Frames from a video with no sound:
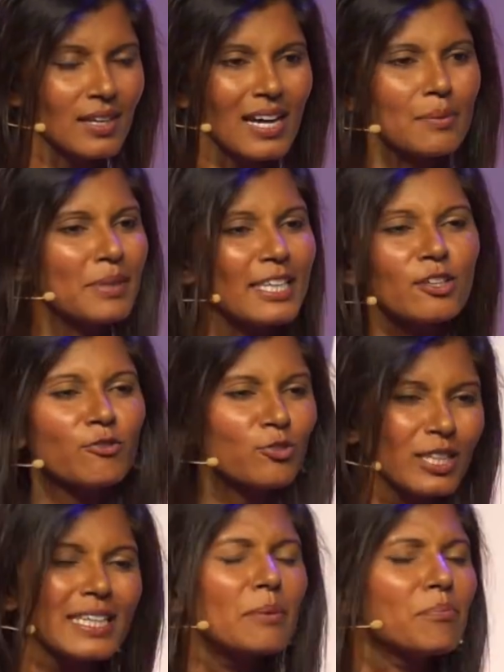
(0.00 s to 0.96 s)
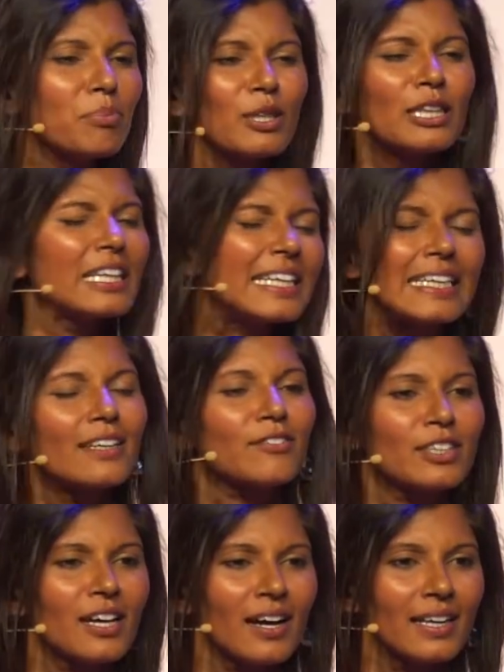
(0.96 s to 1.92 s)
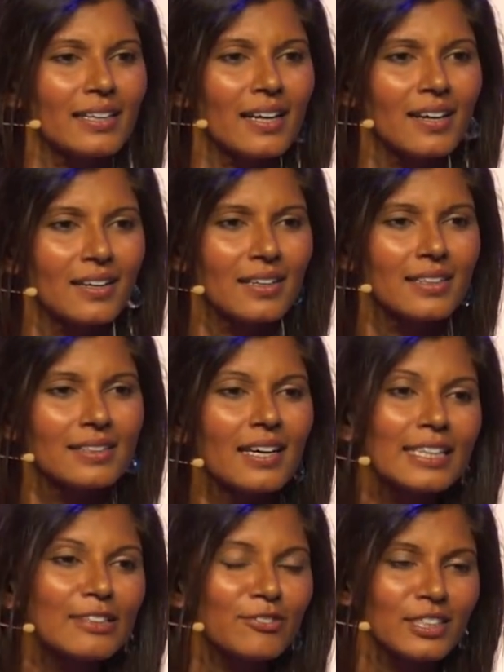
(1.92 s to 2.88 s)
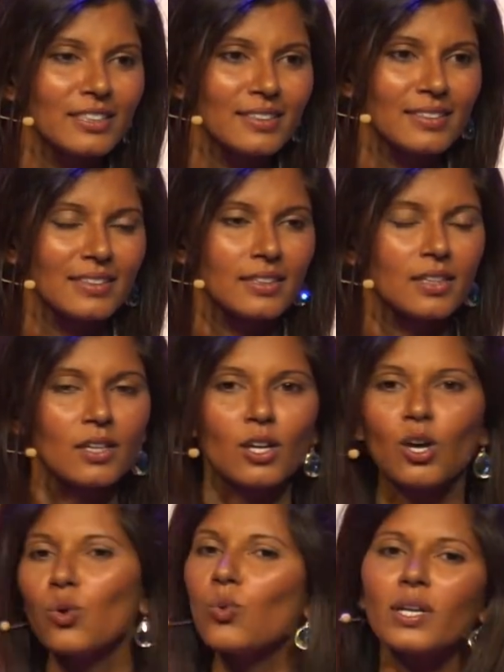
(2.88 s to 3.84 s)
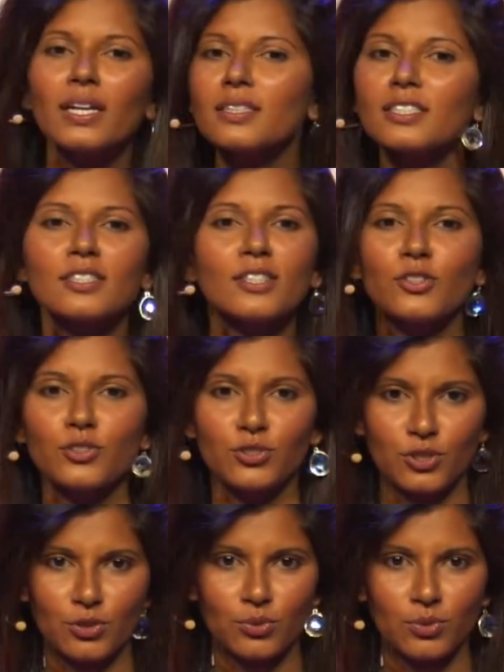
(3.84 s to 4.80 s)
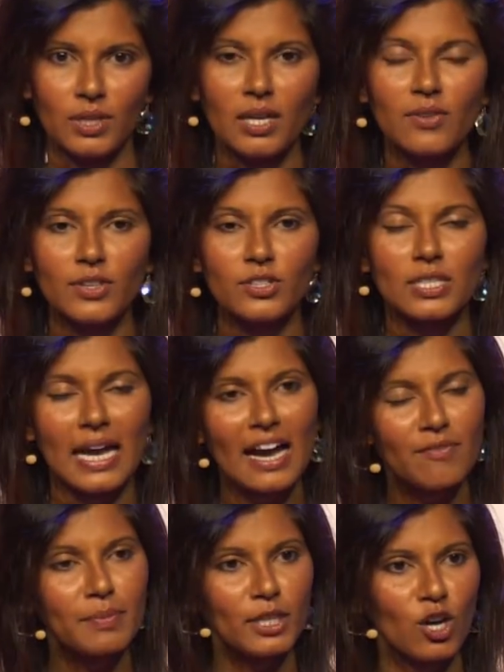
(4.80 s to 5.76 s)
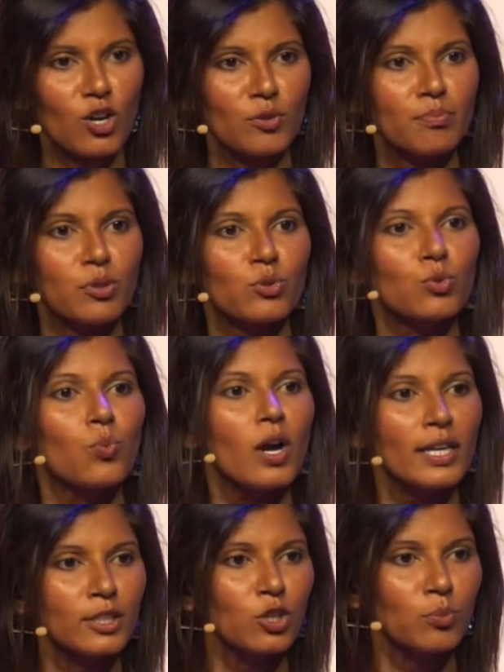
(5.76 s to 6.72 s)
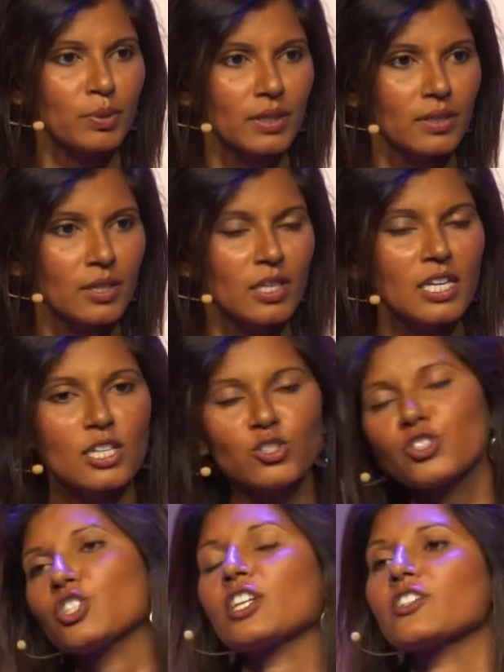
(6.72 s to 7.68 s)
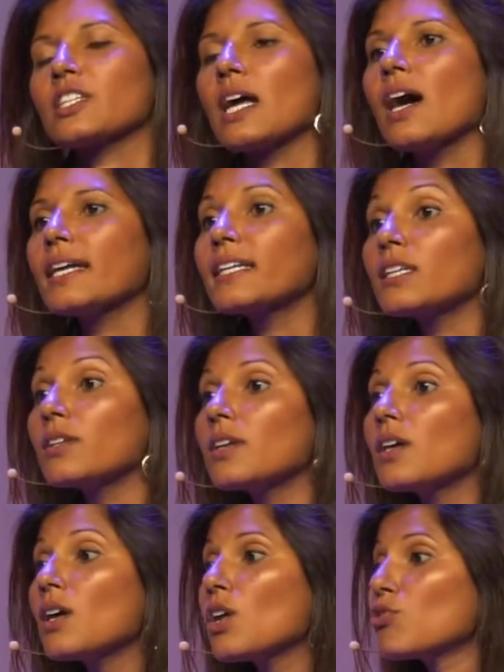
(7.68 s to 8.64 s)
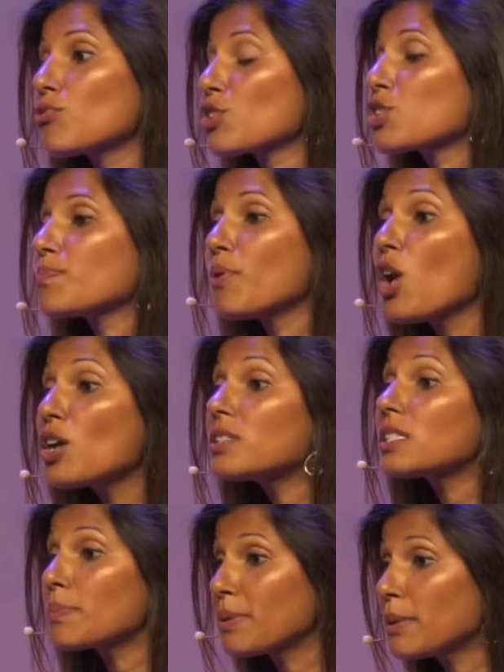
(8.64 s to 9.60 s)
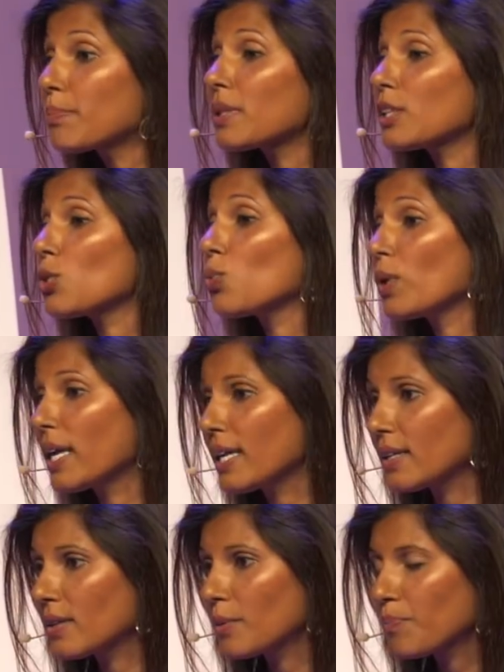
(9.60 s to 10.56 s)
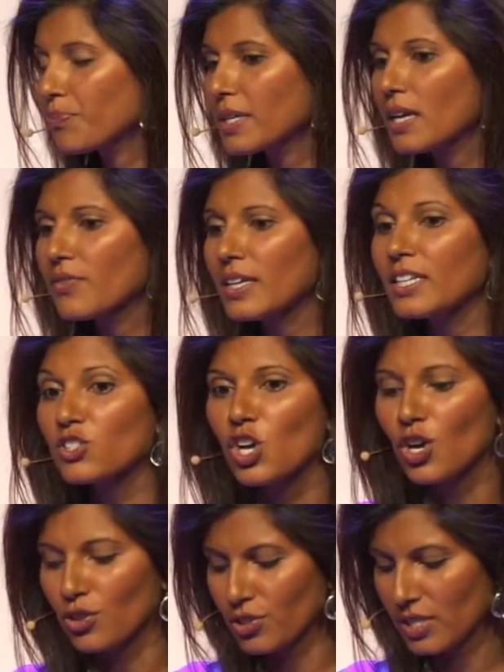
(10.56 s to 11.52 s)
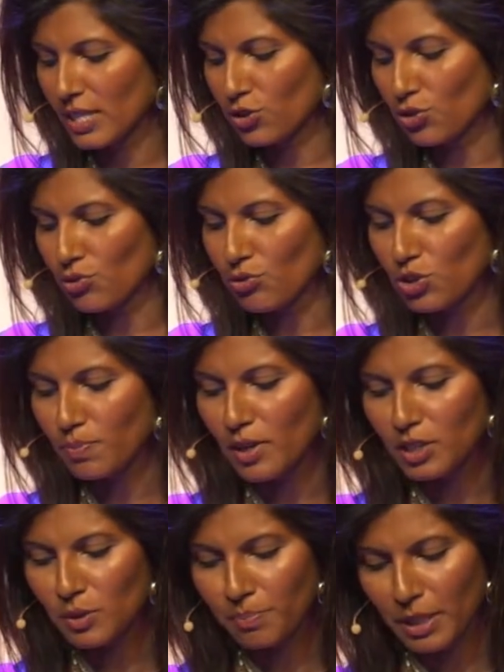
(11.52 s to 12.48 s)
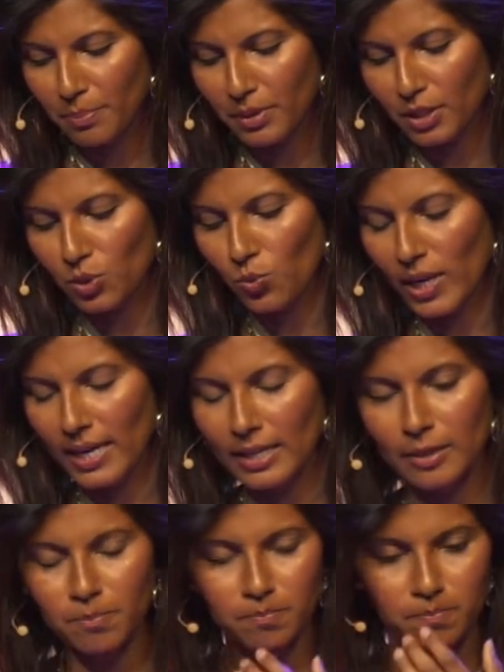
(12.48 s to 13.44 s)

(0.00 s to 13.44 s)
I'm here for like a blink of an eye, not even. What else is there to do than to have my heart blown wide open such that I can respond to people in a way that is heart centered, respond to people in a way